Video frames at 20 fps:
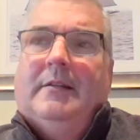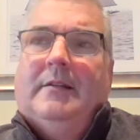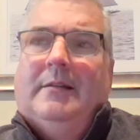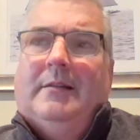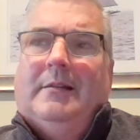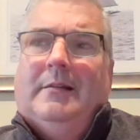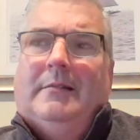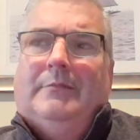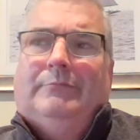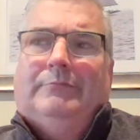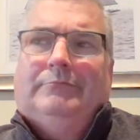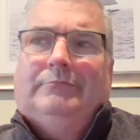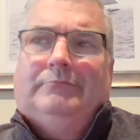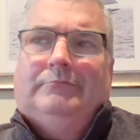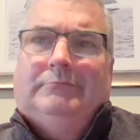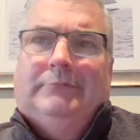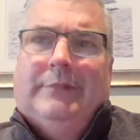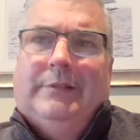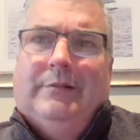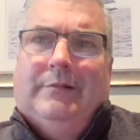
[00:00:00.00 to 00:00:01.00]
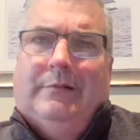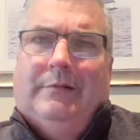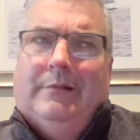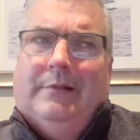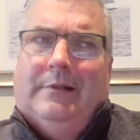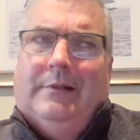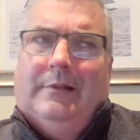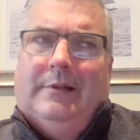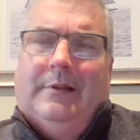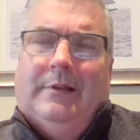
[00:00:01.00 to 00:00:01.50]
Um, you know,
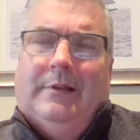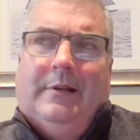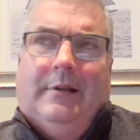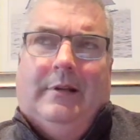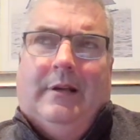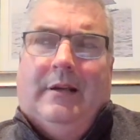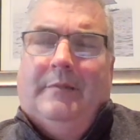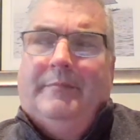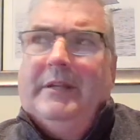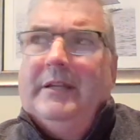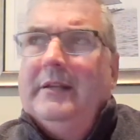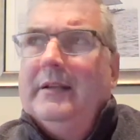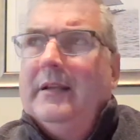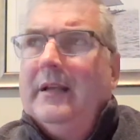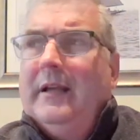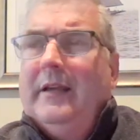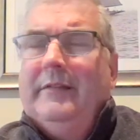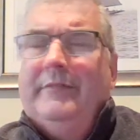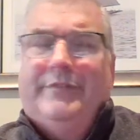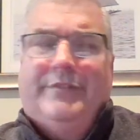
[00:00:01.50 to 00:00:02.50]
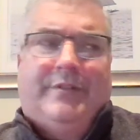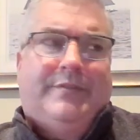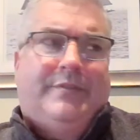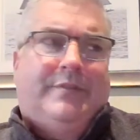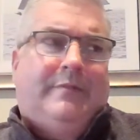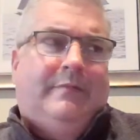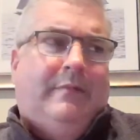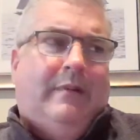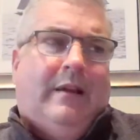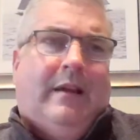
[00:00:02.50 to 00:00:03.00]
uh, I mean, I've
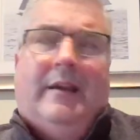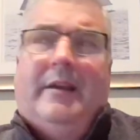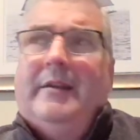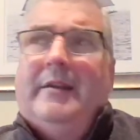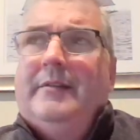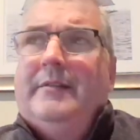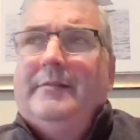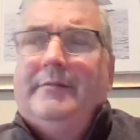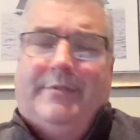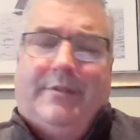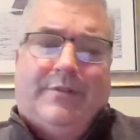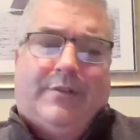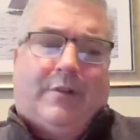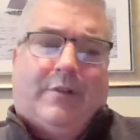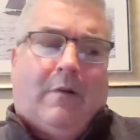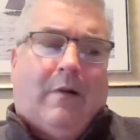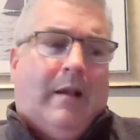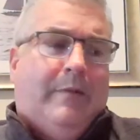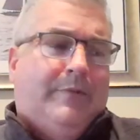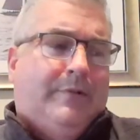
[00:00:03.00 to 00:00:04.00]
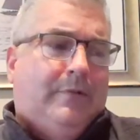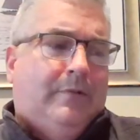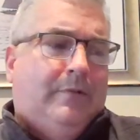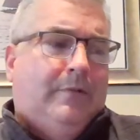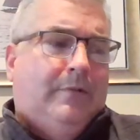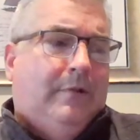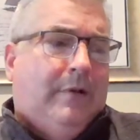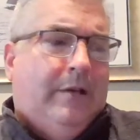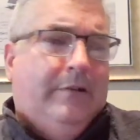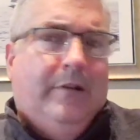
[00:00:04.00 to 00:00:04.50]
sus- I subscribe
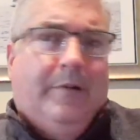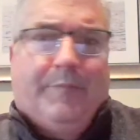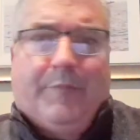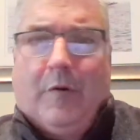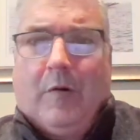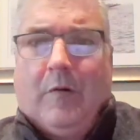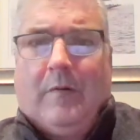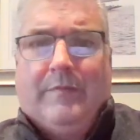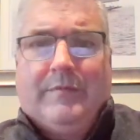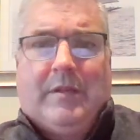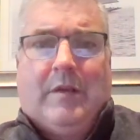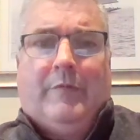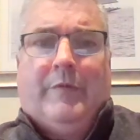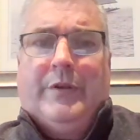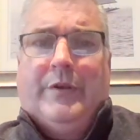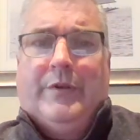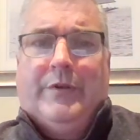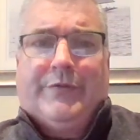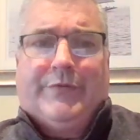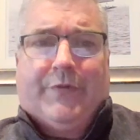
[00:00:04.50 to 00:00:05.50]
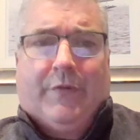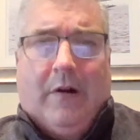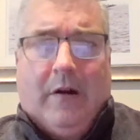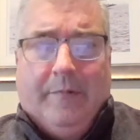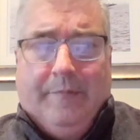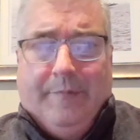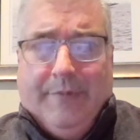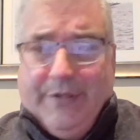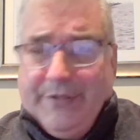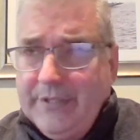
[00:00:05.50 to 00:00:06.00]
to other programs that we use for
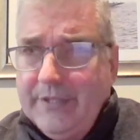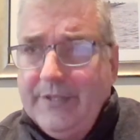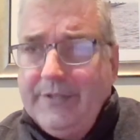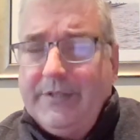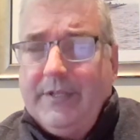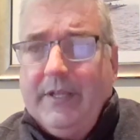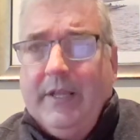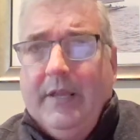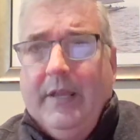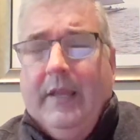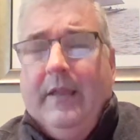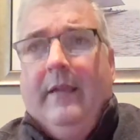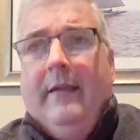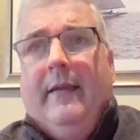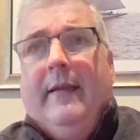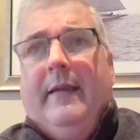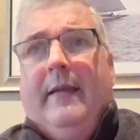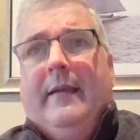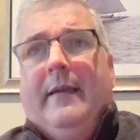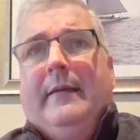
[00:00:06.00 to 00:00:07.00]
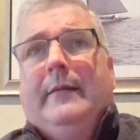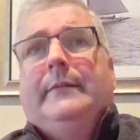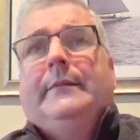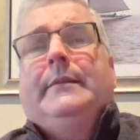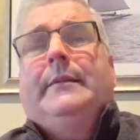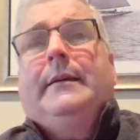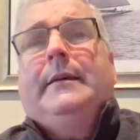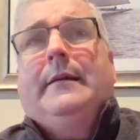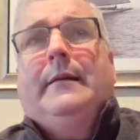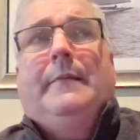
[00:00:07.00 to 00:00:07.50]
our business
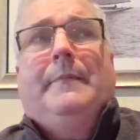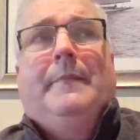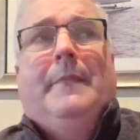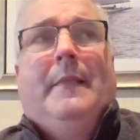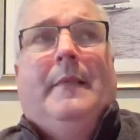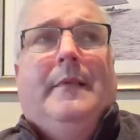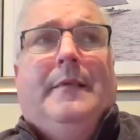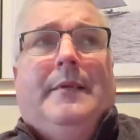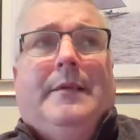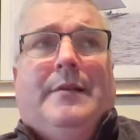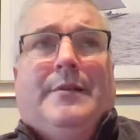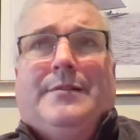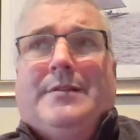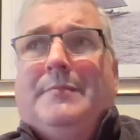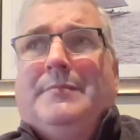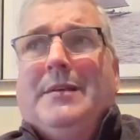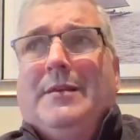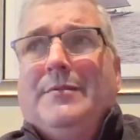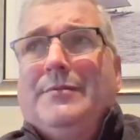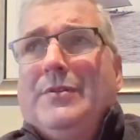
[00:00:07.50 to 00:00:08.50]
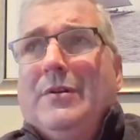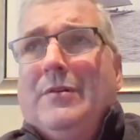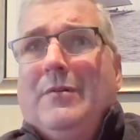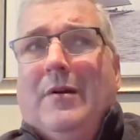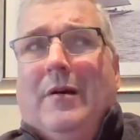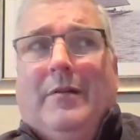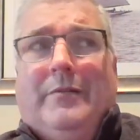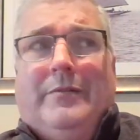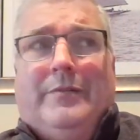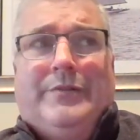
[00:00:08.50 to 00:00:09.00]
and uh, you know sometimes you
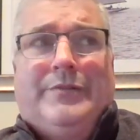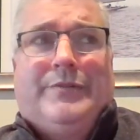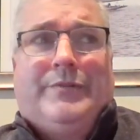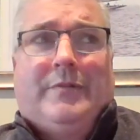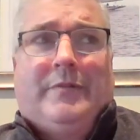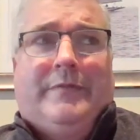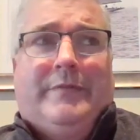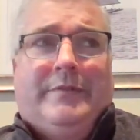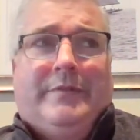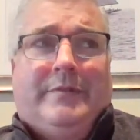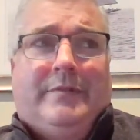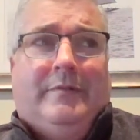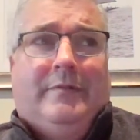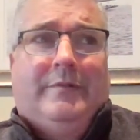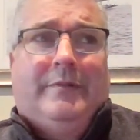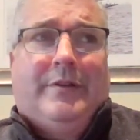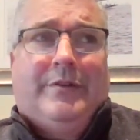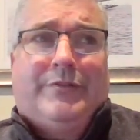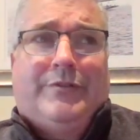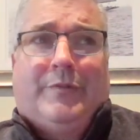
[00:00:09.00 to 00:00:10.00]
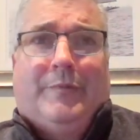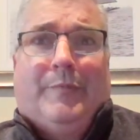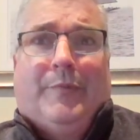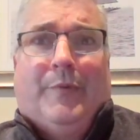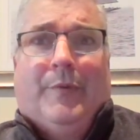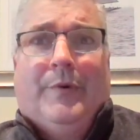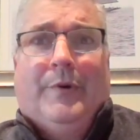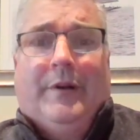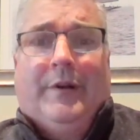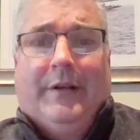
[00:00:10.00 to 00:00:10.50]
call their service or their
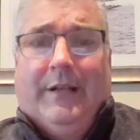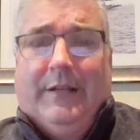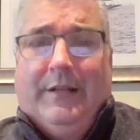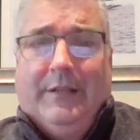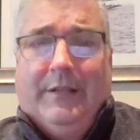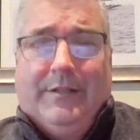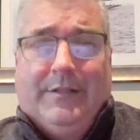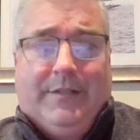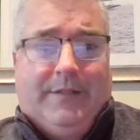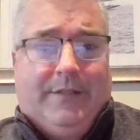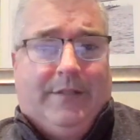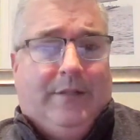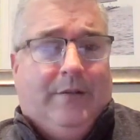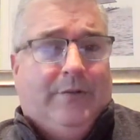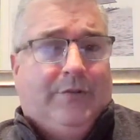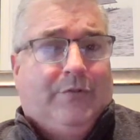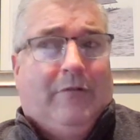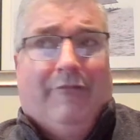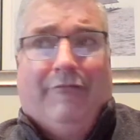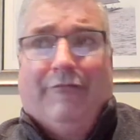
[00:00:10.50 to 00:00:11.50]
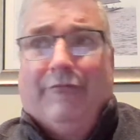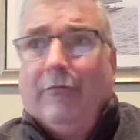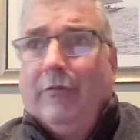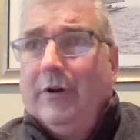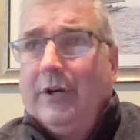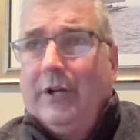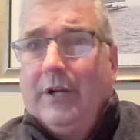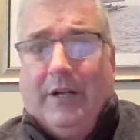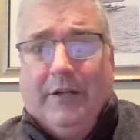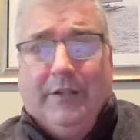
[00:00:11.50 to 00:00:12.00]
support and it's you know to a
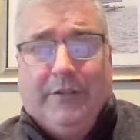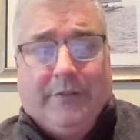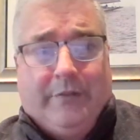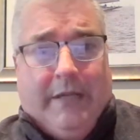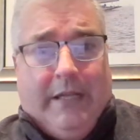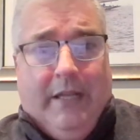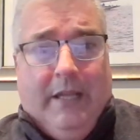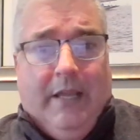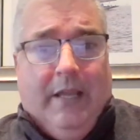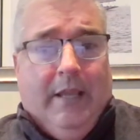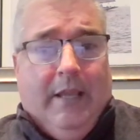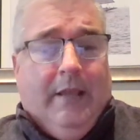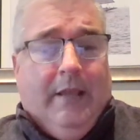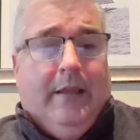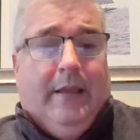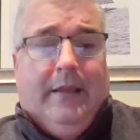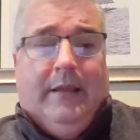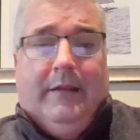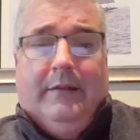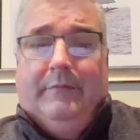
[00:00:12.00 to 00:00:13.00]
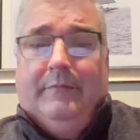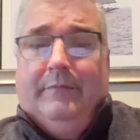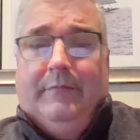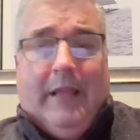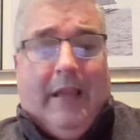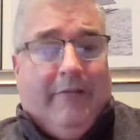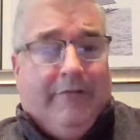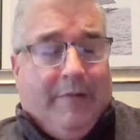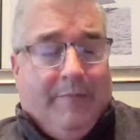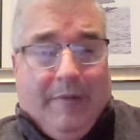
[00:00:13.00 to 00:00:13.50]
foreign country and
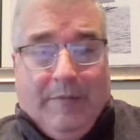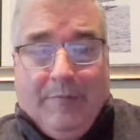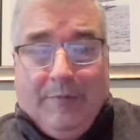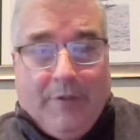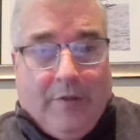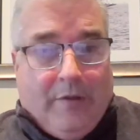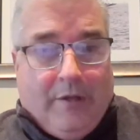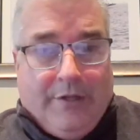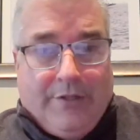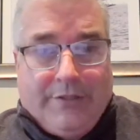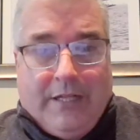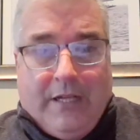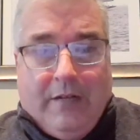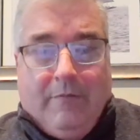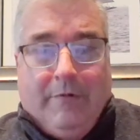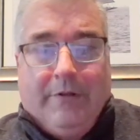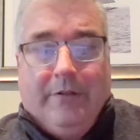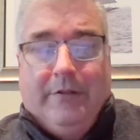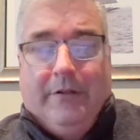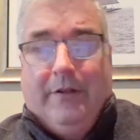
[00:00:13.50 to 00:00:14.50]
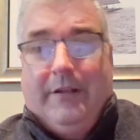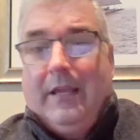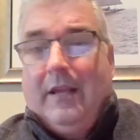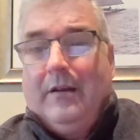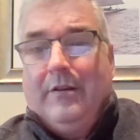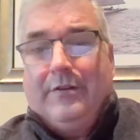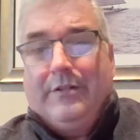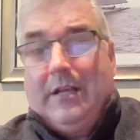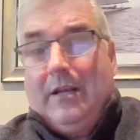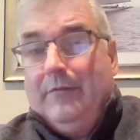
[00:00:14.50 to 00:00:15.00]
half the people don't understand when you
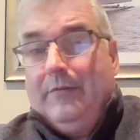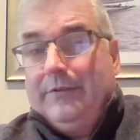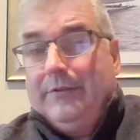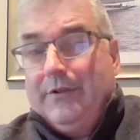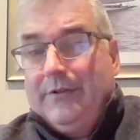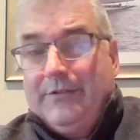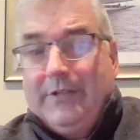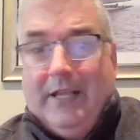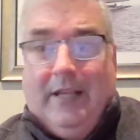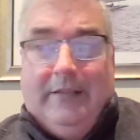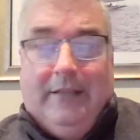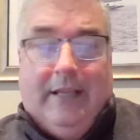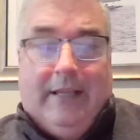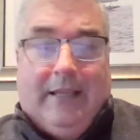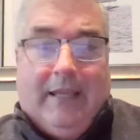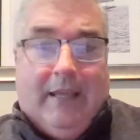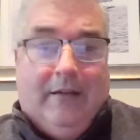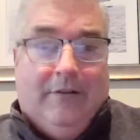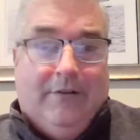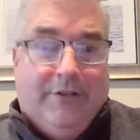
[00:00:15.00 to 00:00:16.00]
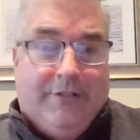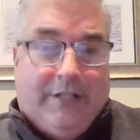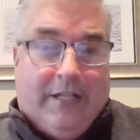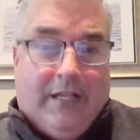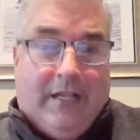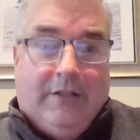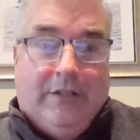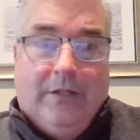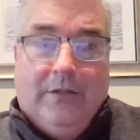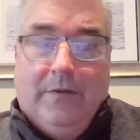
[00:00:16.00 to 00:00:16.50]
can't understand what they're saying they can't
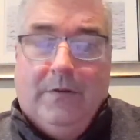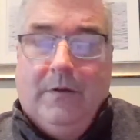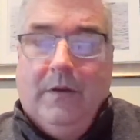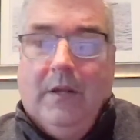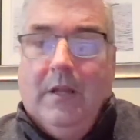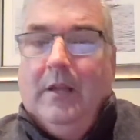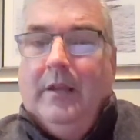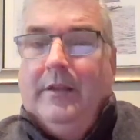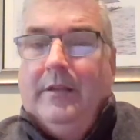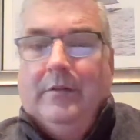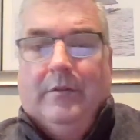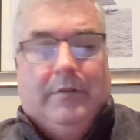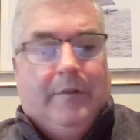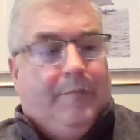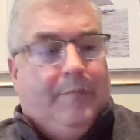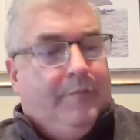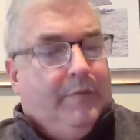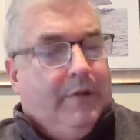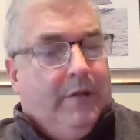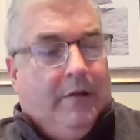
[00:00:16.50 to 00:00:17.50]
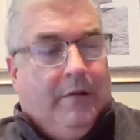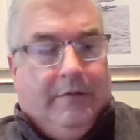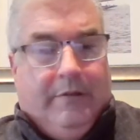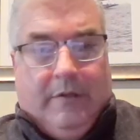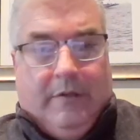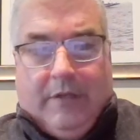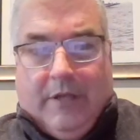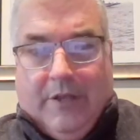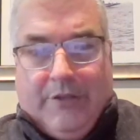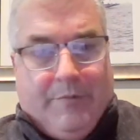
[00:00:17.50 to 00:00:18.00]
understand you you know the, the,
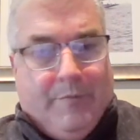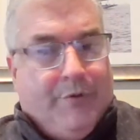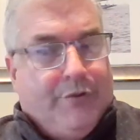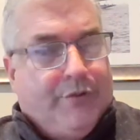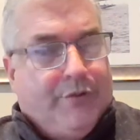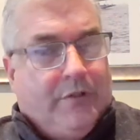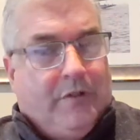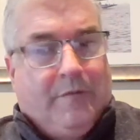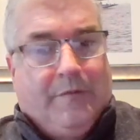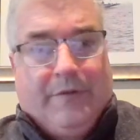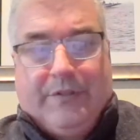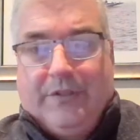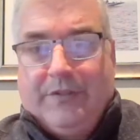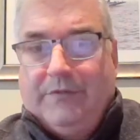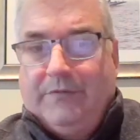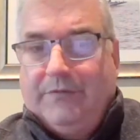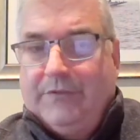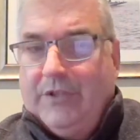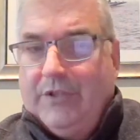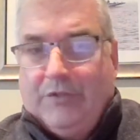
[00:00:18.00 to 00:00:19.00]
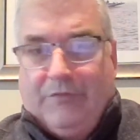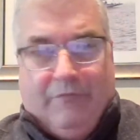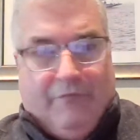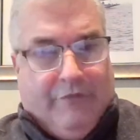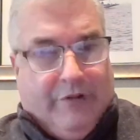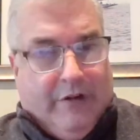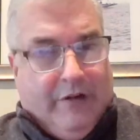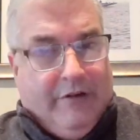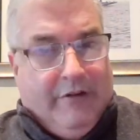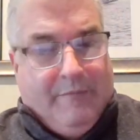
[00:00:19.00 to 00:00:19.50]
the customer service is
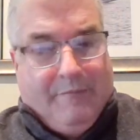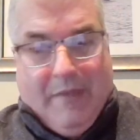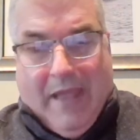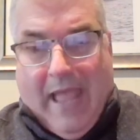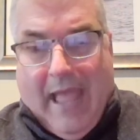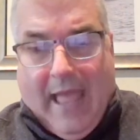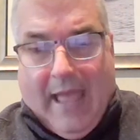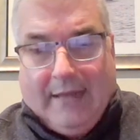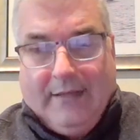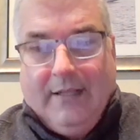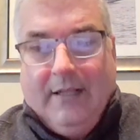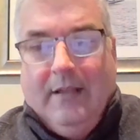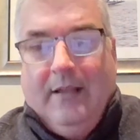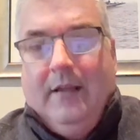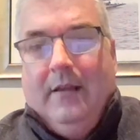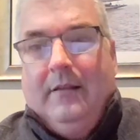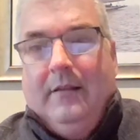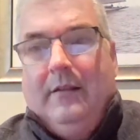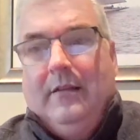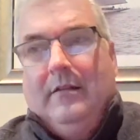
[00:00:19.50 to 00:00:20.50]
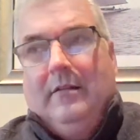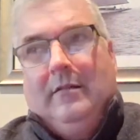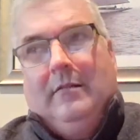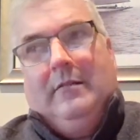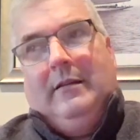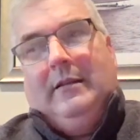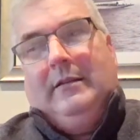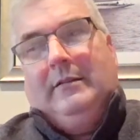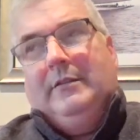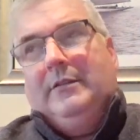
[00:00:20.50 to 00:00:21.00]
just very bad you know
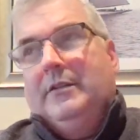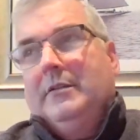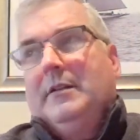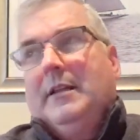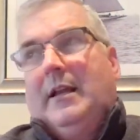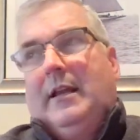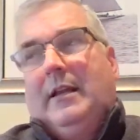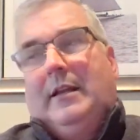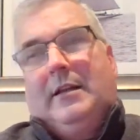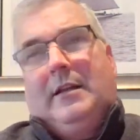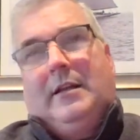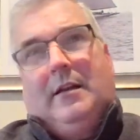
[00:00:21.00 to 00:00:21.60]
and you're like